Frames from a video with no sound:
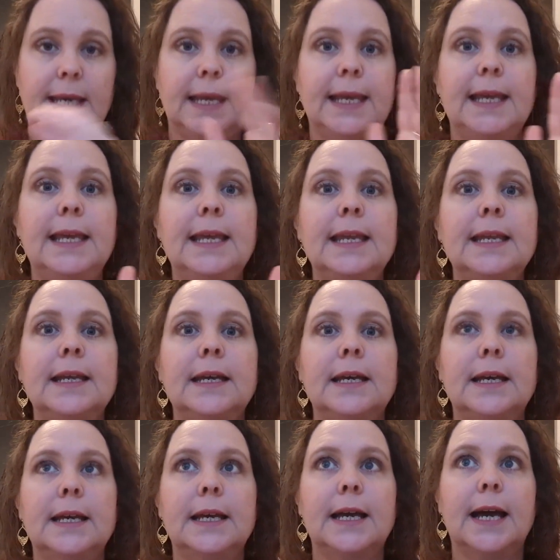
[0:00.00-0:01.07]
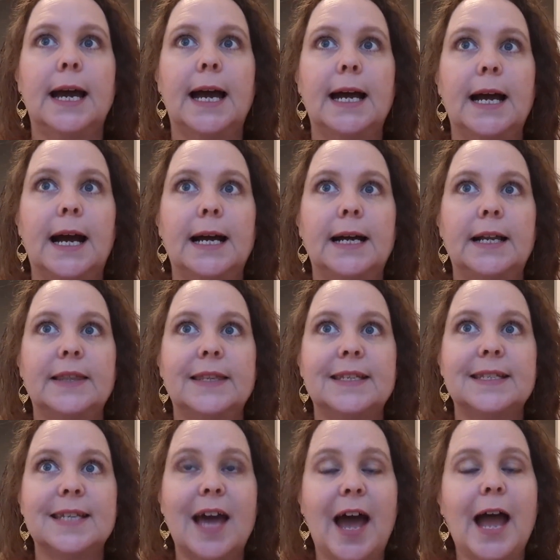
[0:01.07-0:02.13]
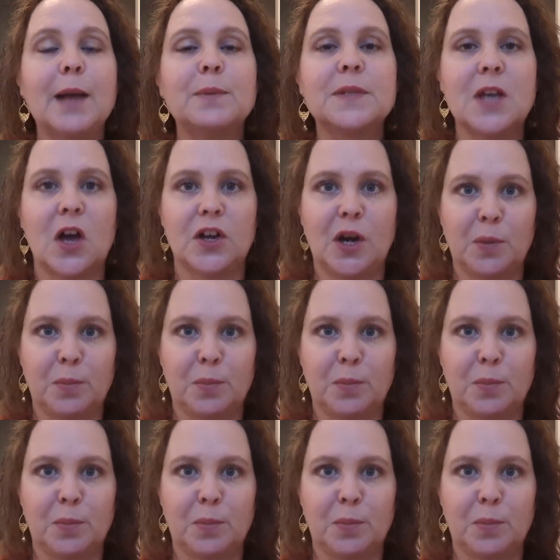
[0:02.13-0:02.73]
in the times on